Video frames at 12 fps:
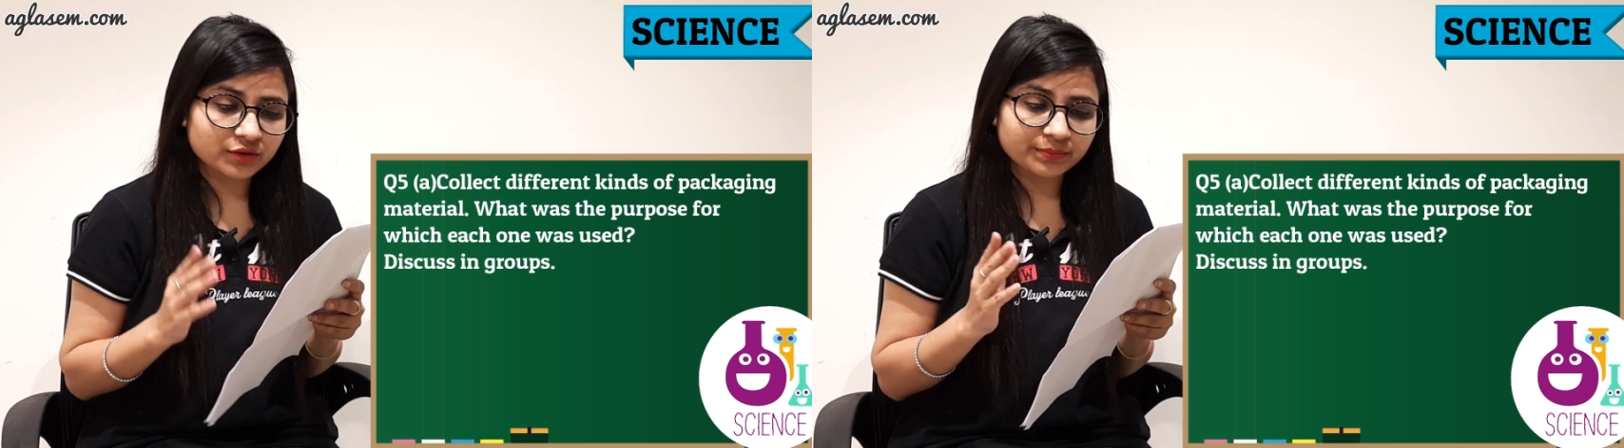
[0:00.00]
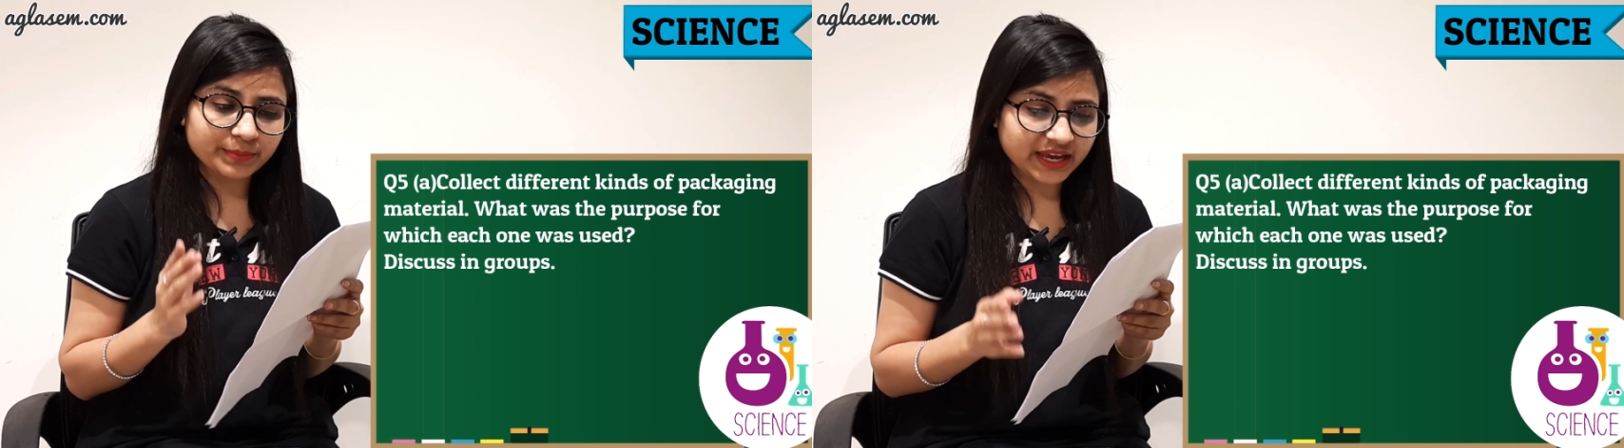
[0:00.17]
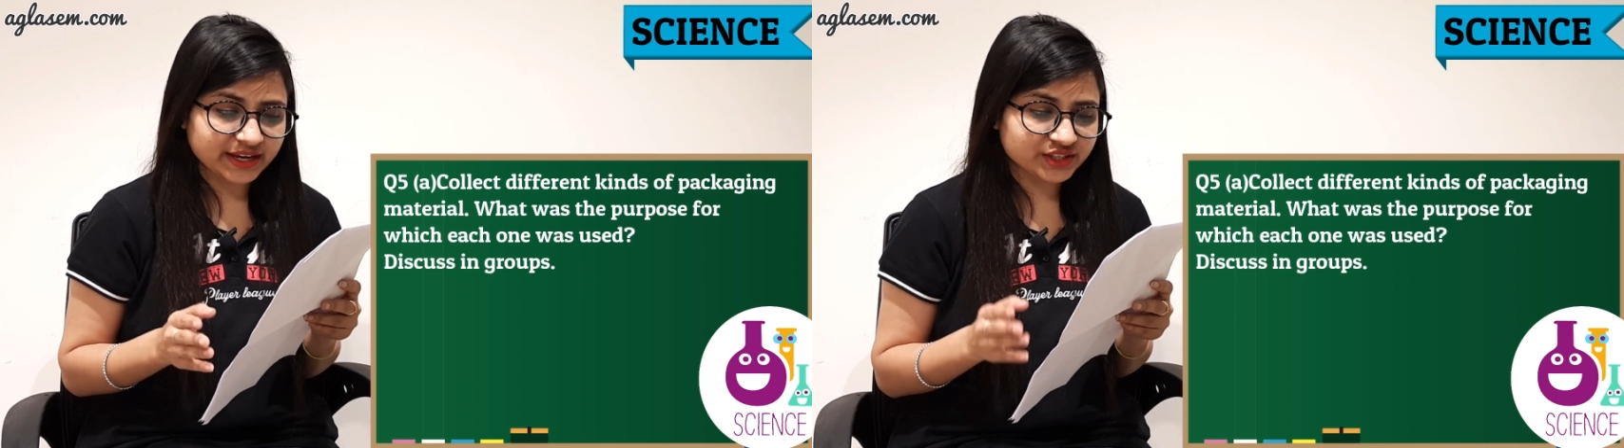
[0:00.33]

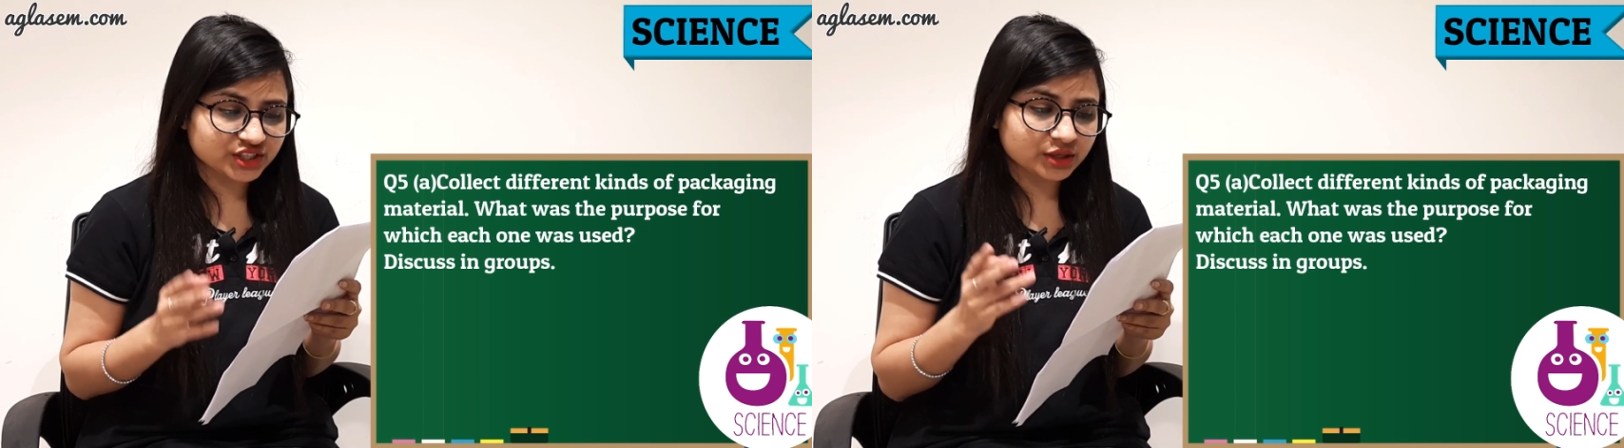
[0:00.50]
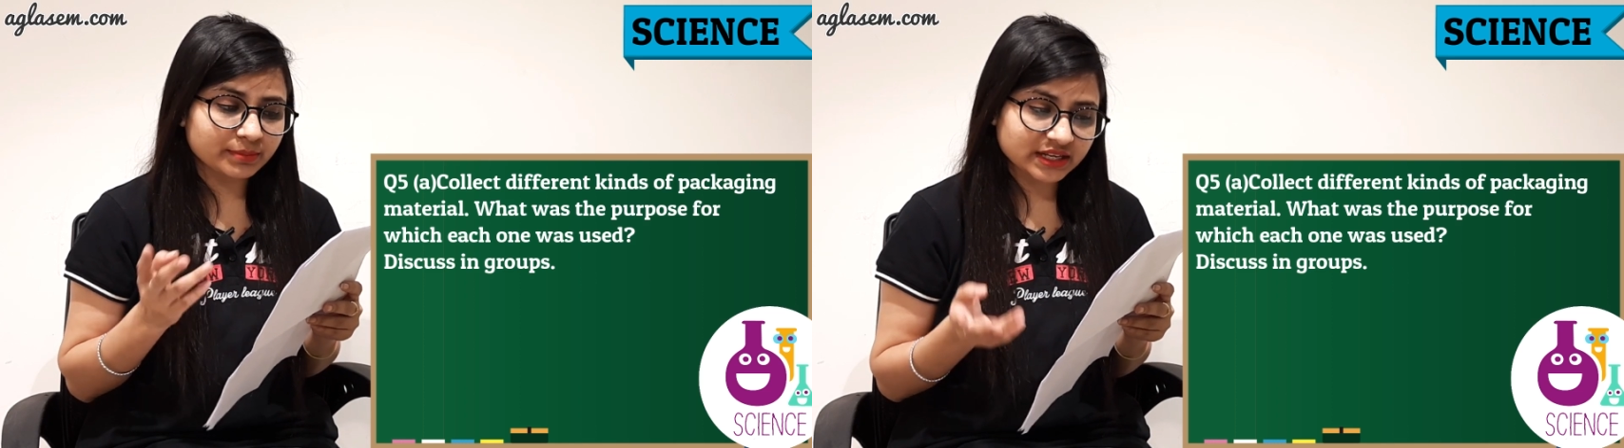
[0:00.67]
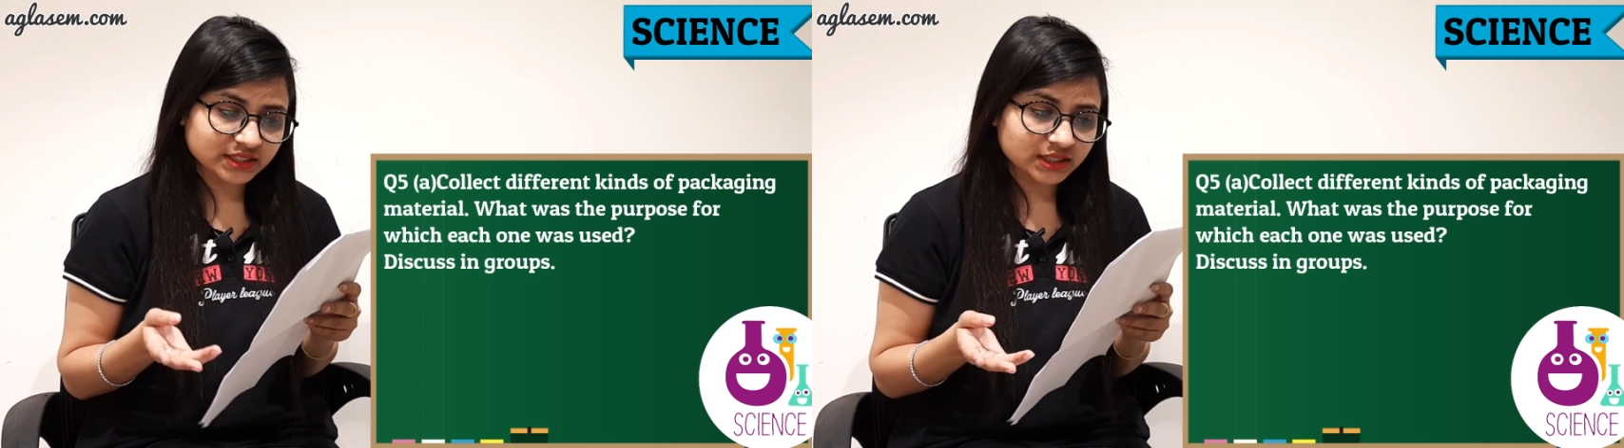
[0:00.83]
of
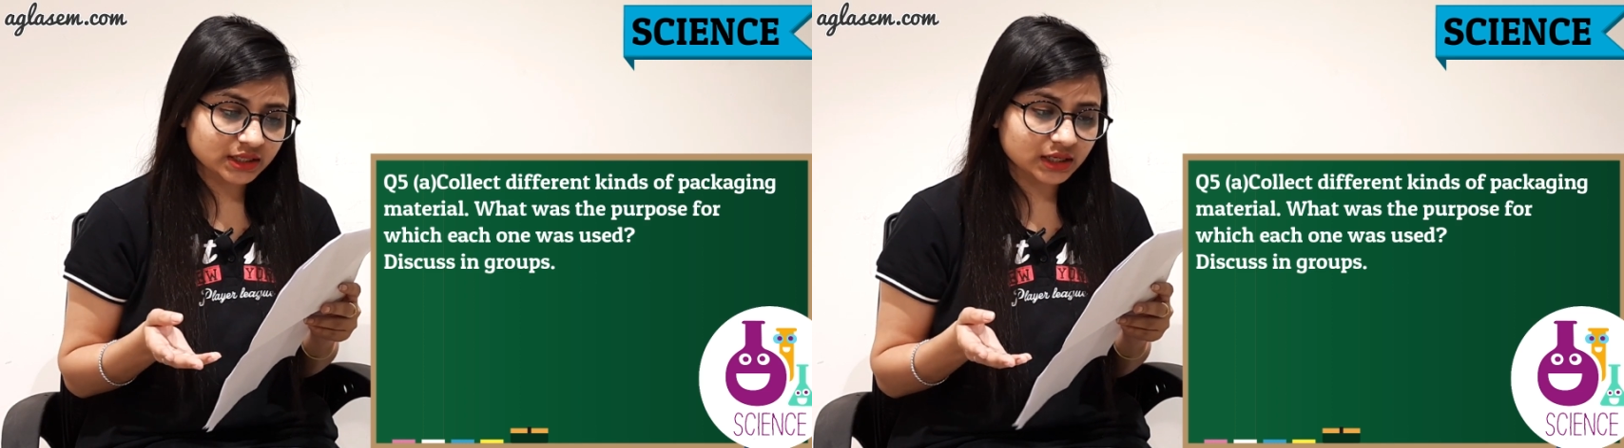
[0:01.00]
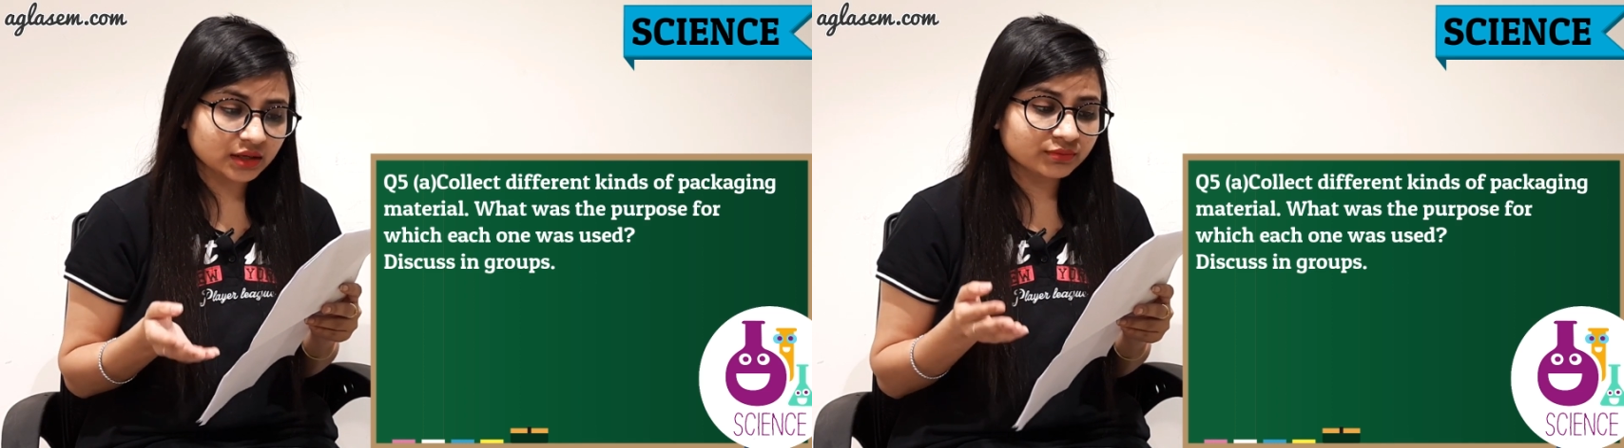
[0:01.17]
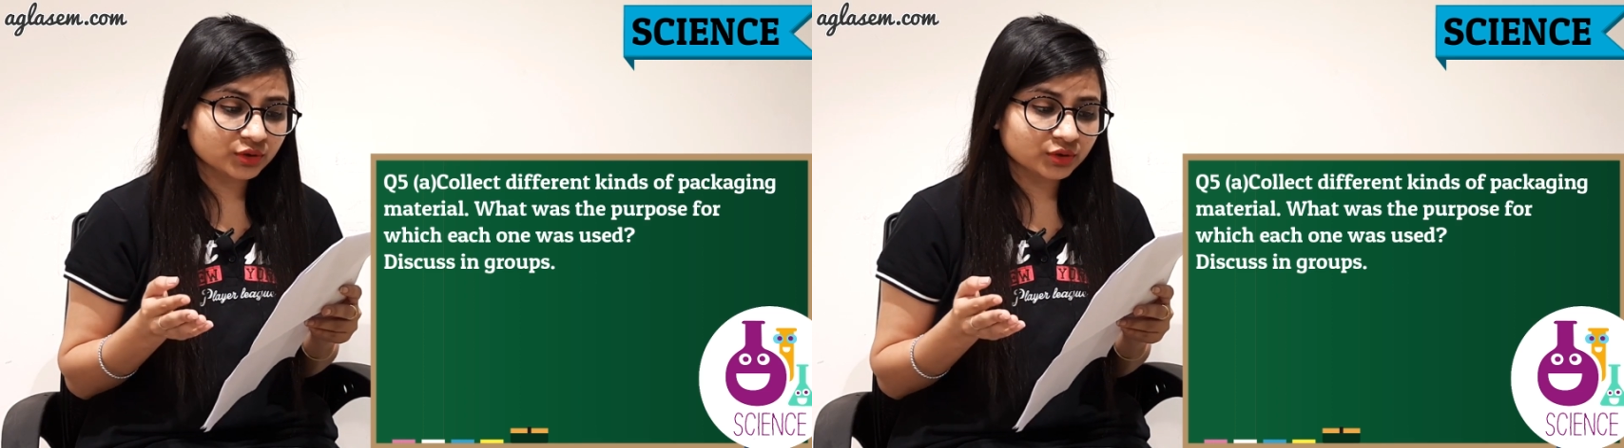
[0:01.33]
packaging material.